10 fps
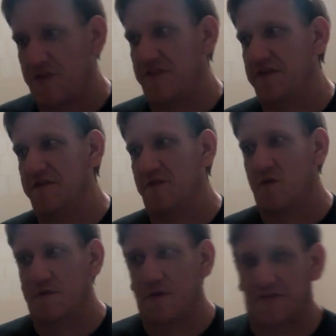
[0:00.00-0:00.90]
we sit there for
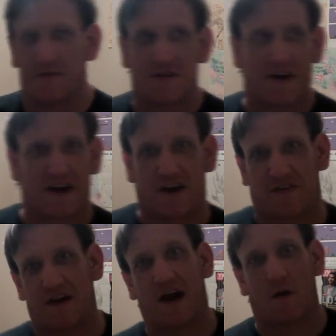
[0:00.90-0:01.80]
what must have been like, I guess,
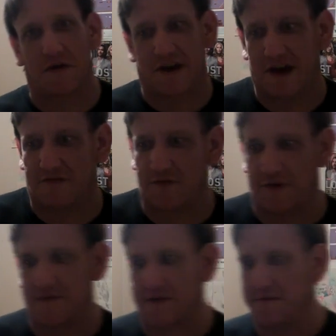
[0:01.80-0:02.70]
an hour and a half or
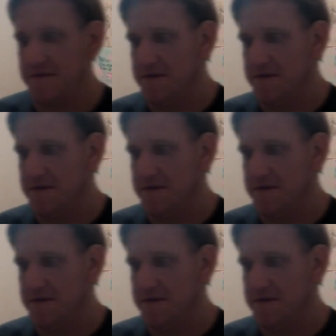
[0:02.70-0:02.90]
something.